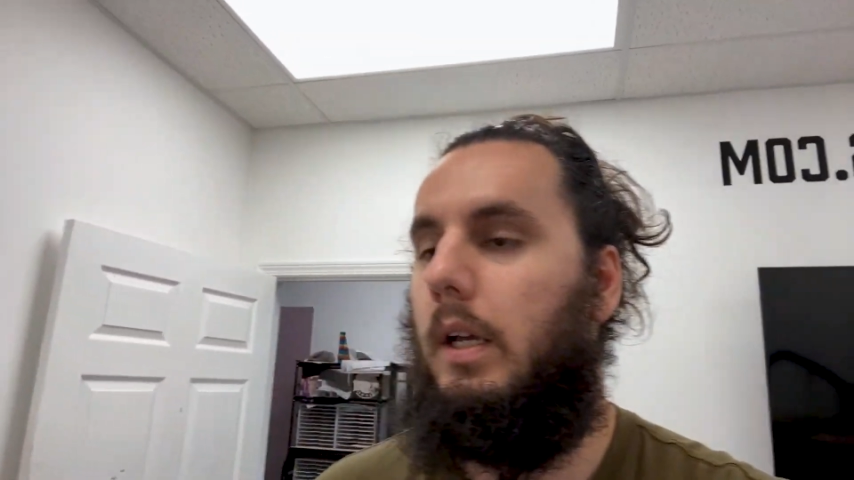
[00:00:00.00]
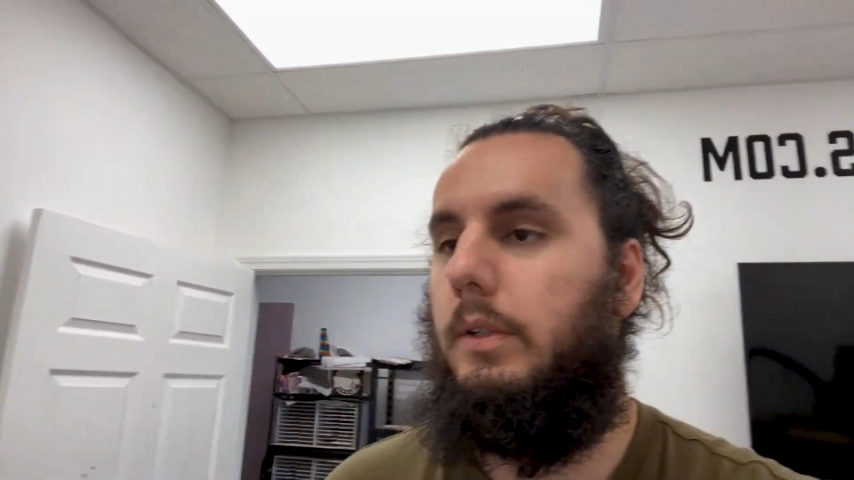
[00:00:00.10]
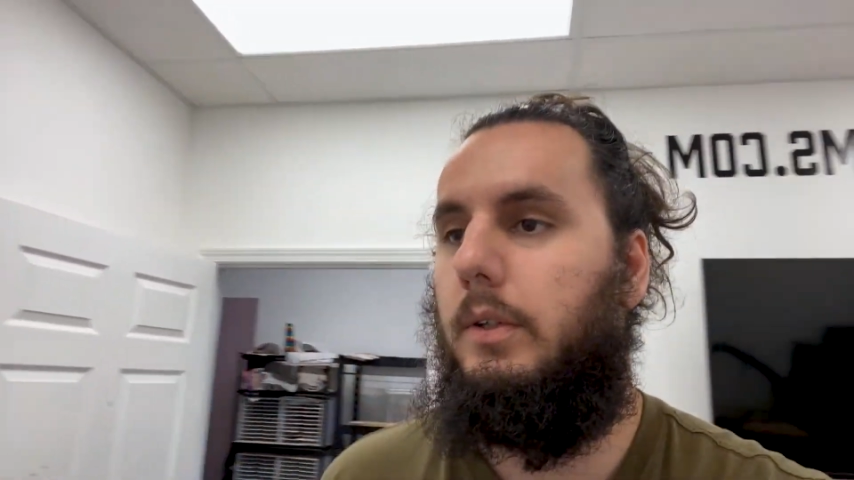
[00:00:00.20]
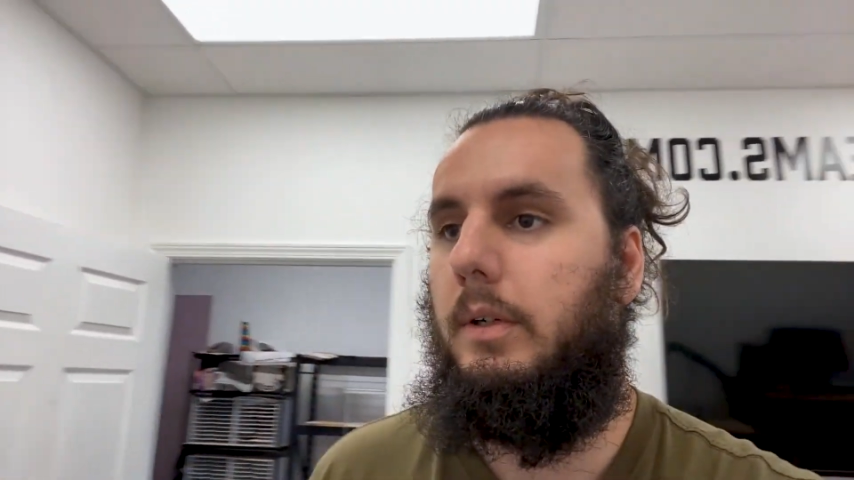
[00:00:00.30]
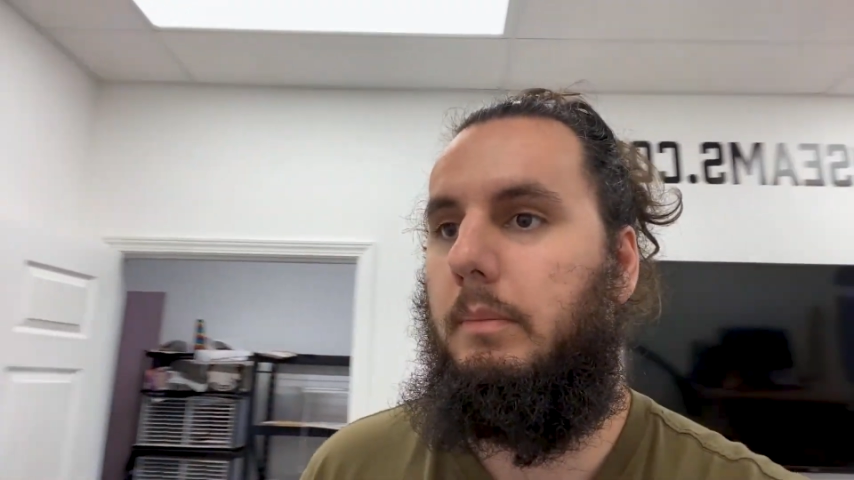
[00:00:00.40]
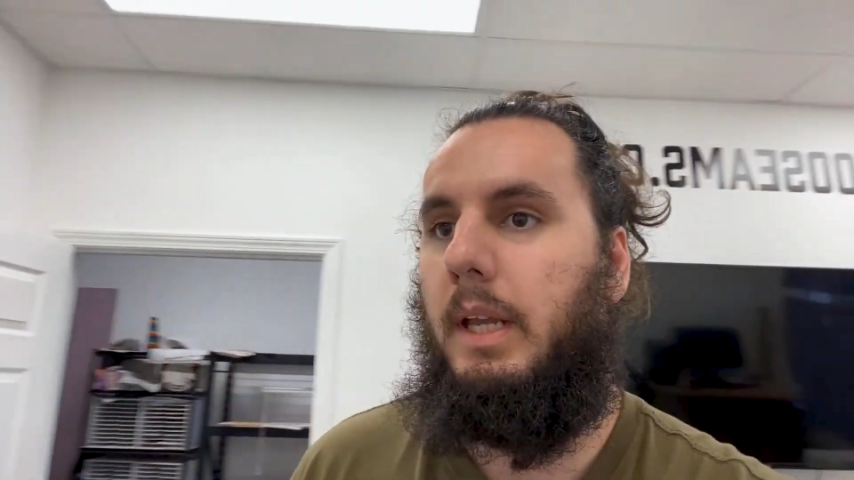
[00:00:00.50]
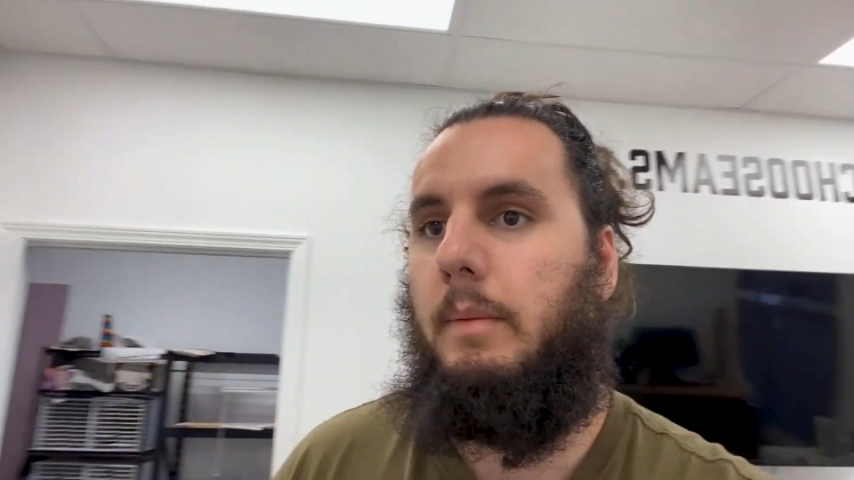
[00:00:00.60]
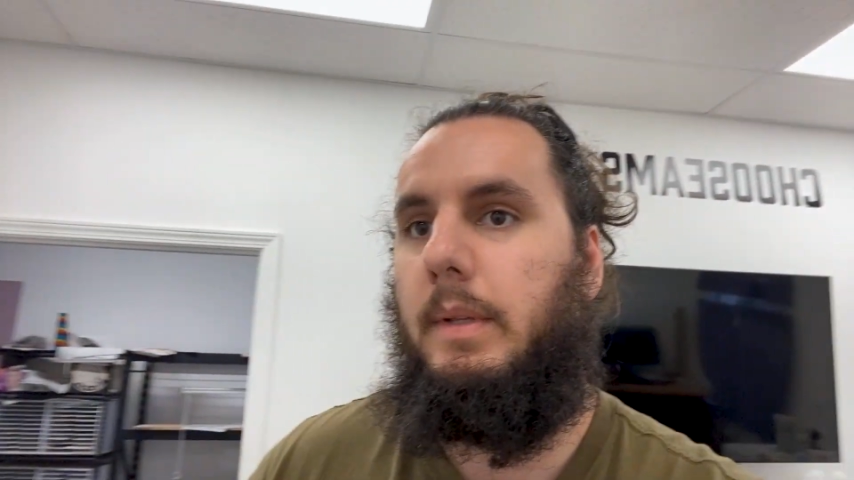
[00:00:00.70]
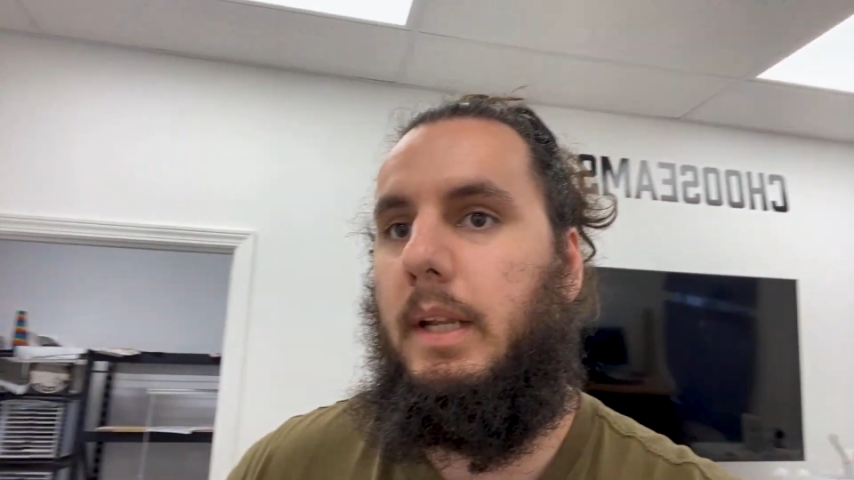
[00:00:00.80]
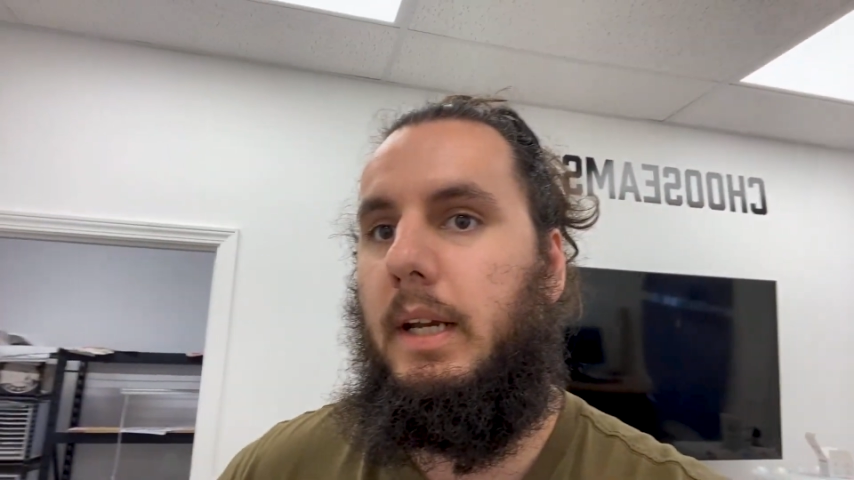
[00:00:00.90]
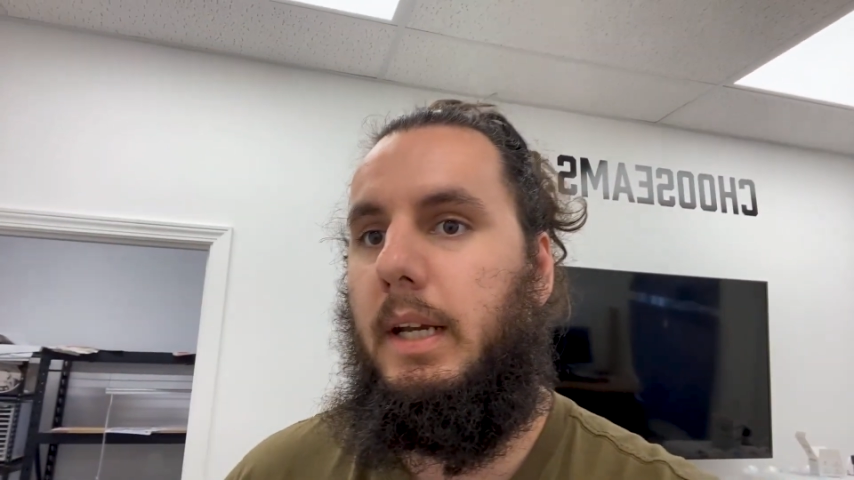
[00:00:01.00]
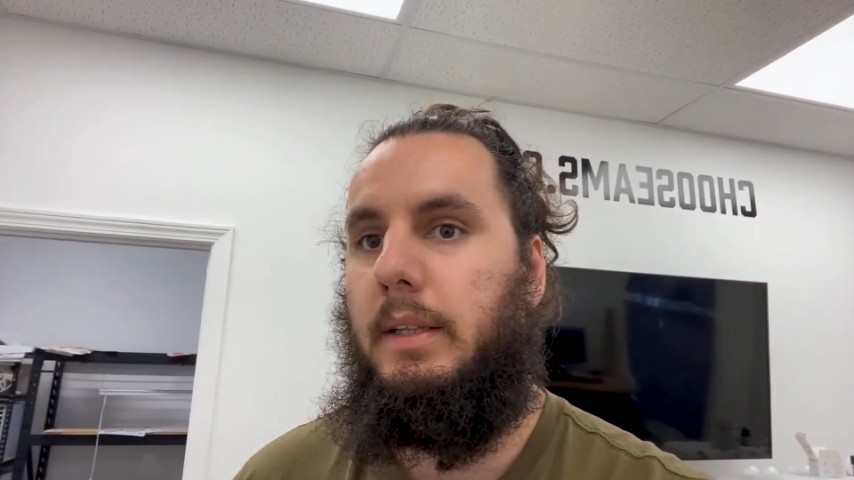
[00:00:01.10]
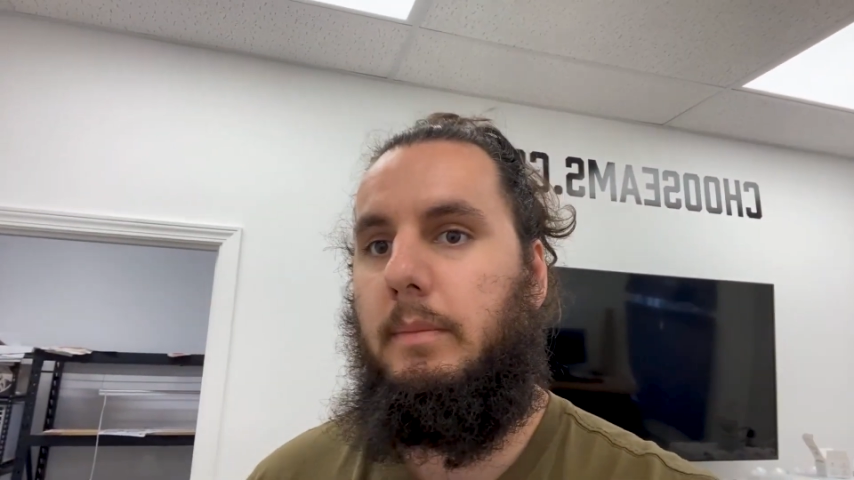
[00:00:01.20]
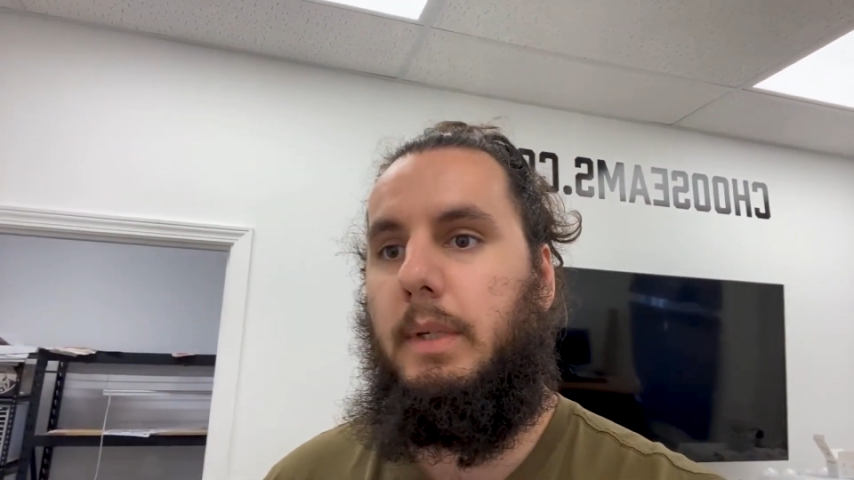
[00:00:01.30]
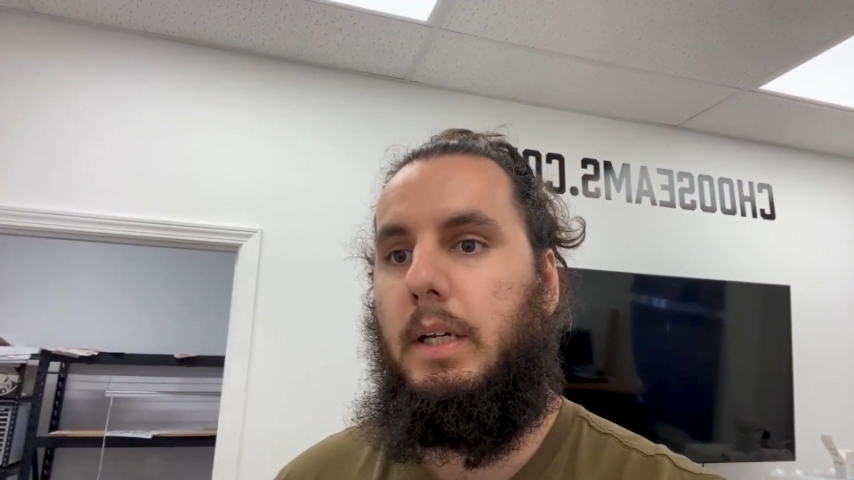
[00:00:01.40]
So I'm happy that I
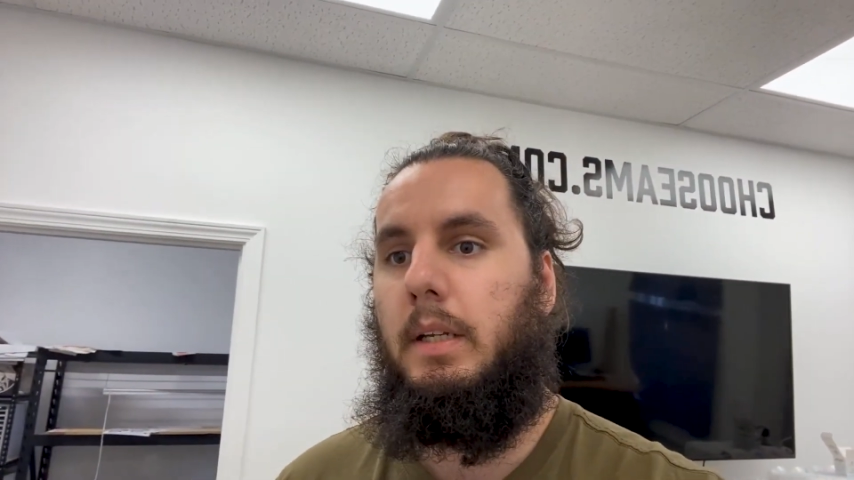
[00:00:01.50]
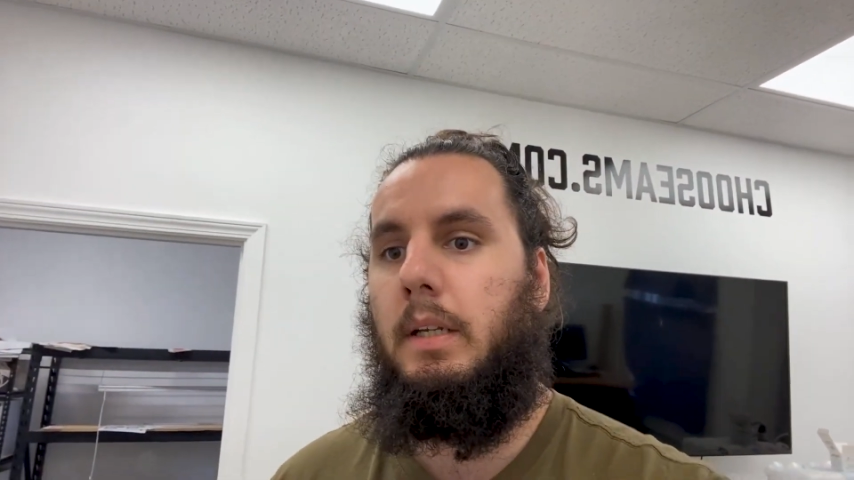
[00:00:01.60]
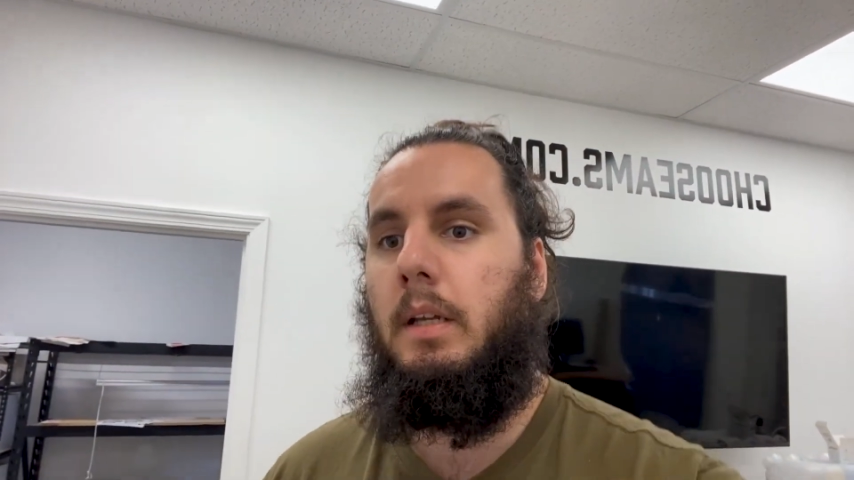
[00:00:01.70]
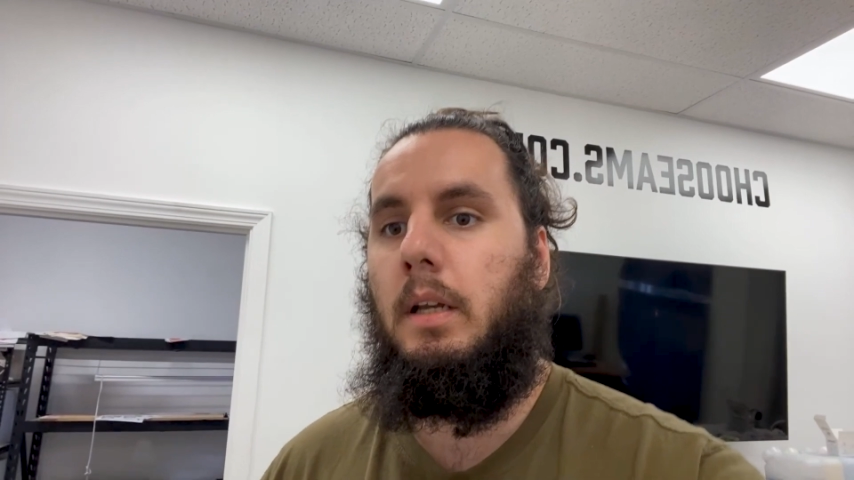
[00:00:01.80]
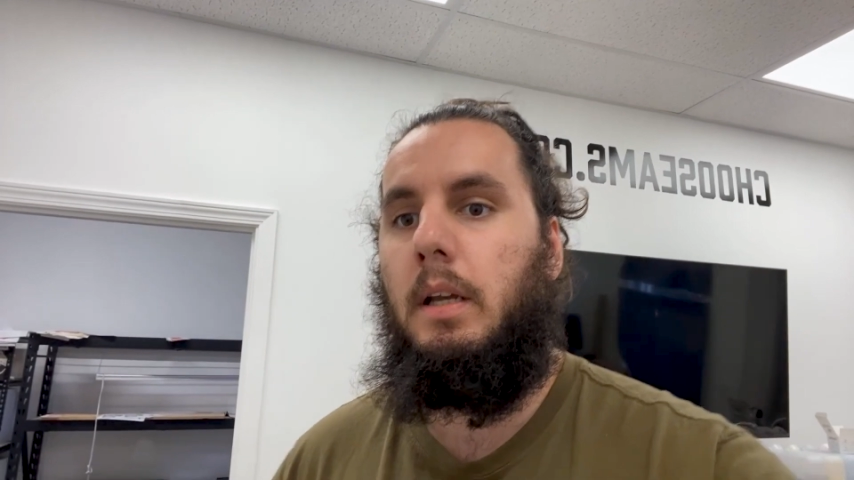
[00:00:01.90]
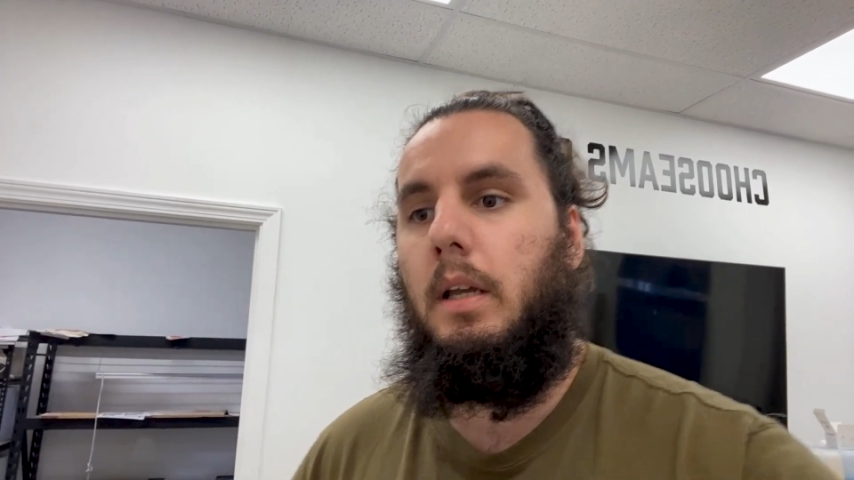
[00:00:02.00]
got them done.